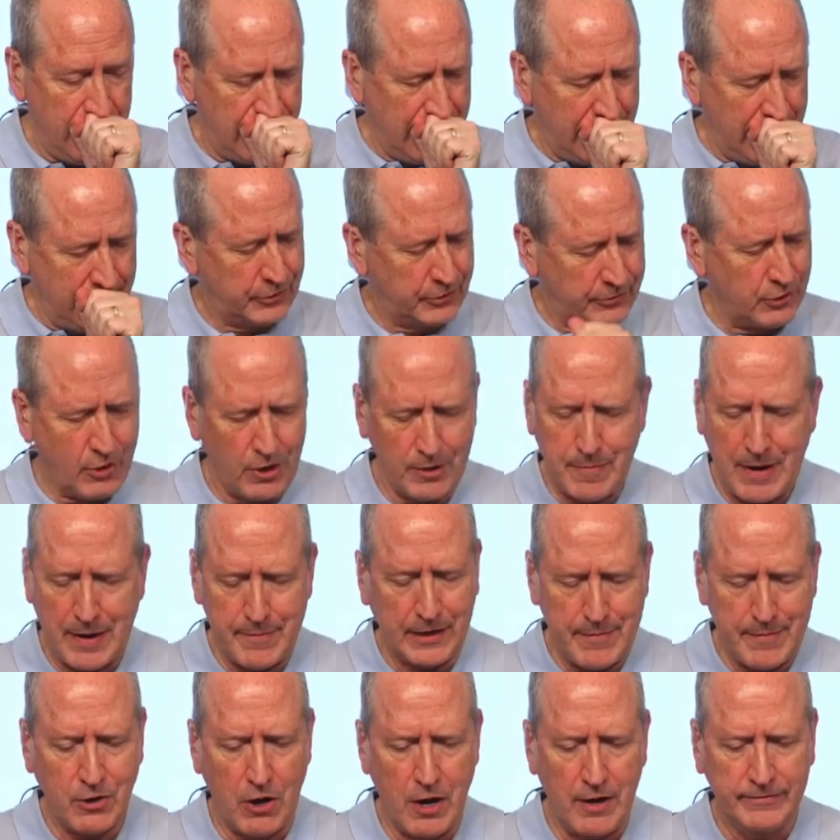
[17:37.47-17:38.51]
I'm sorry about
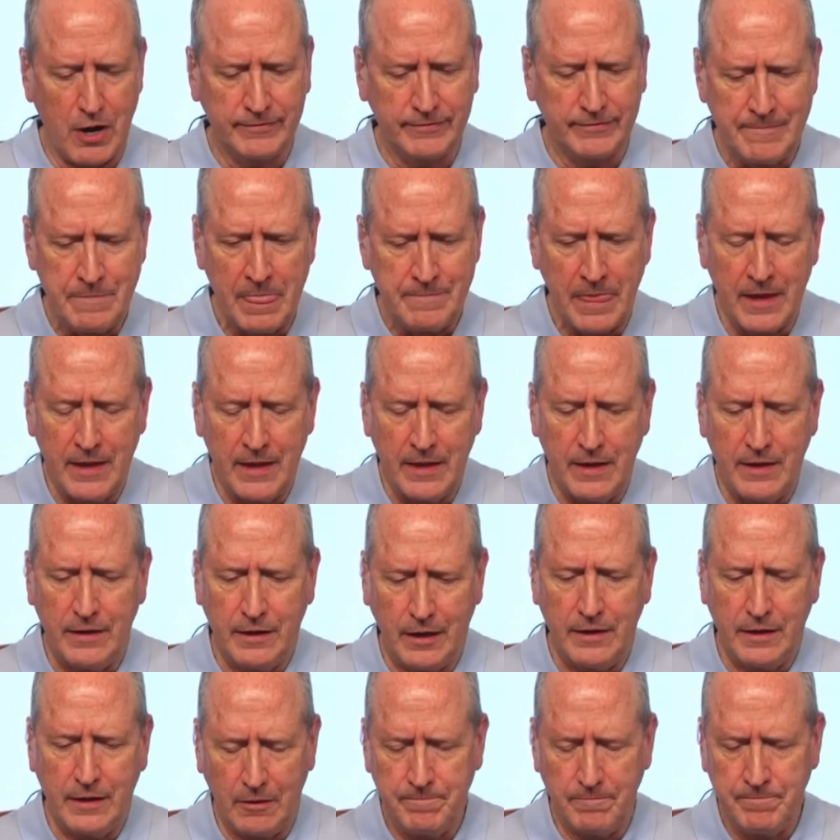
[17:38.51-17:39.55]
my cough.
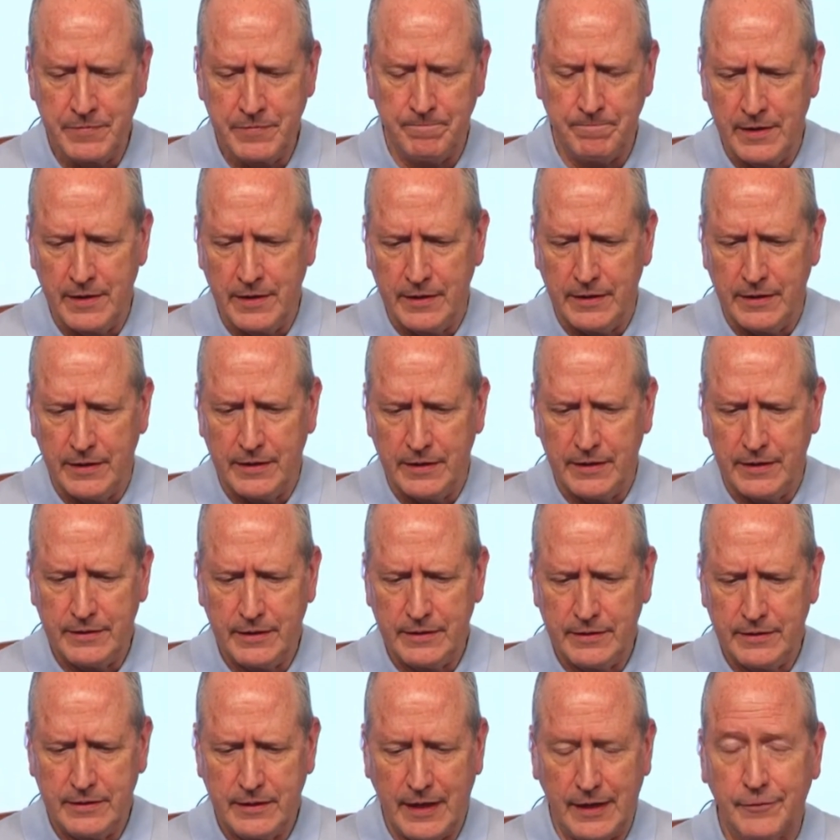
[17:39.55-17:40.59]
And
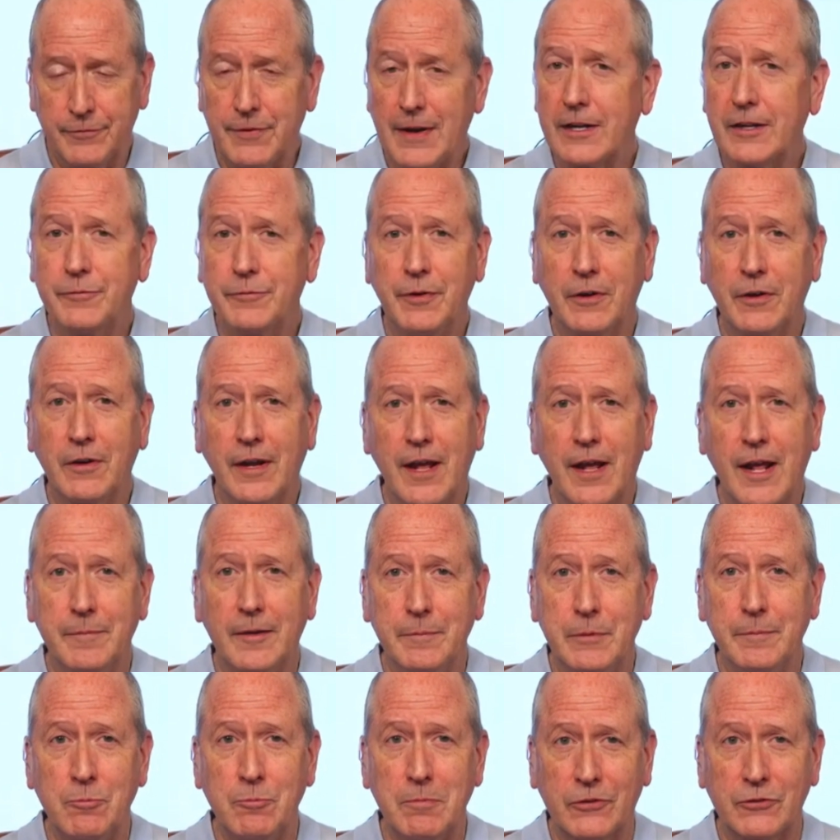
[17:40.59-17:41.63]
if I could figure out how to
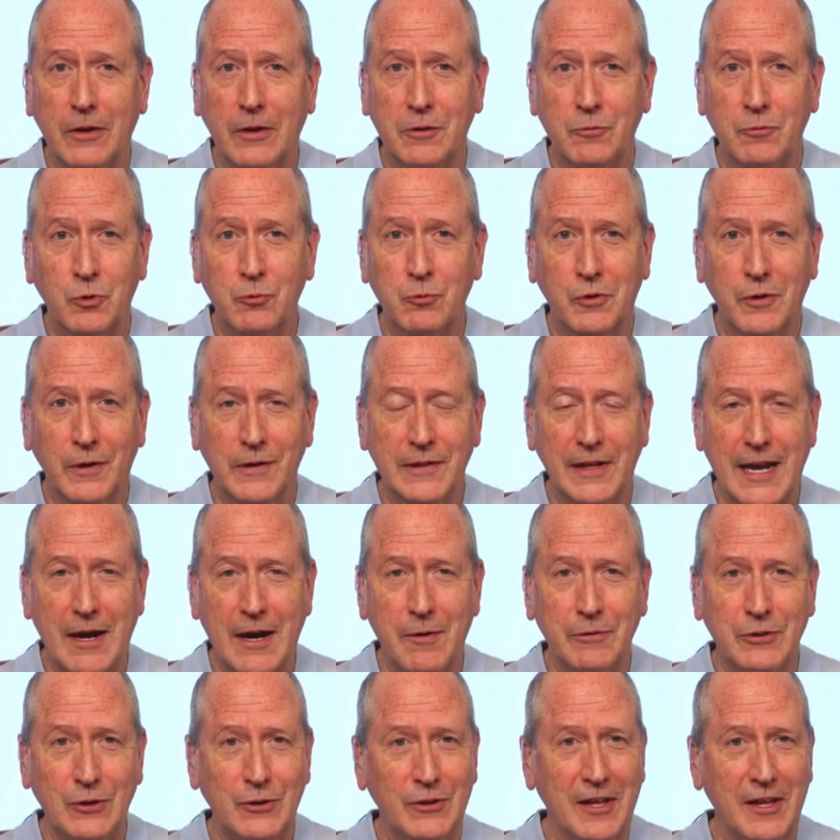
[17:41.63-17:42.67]
mute myself real quickly, I
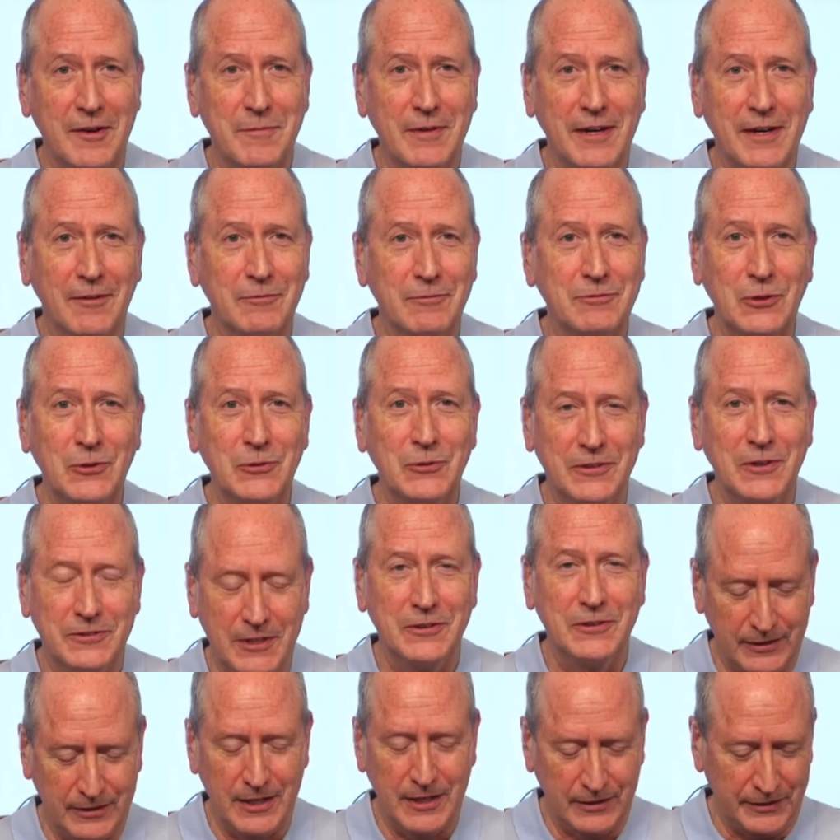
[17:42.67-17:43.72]
would do that, but I'm too
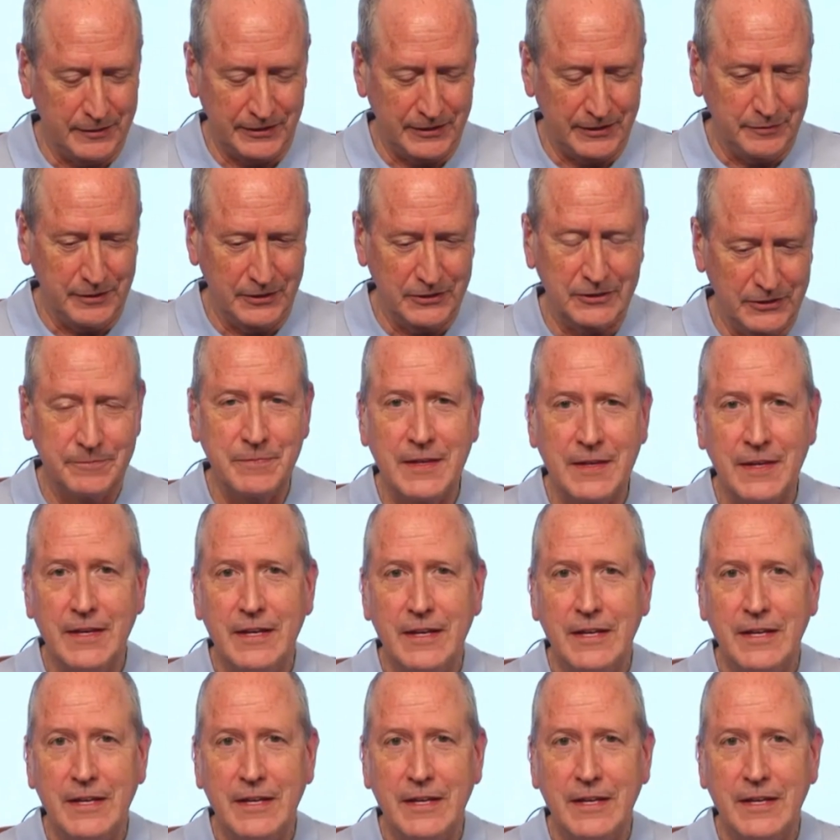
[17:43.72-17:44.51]
technically deficient.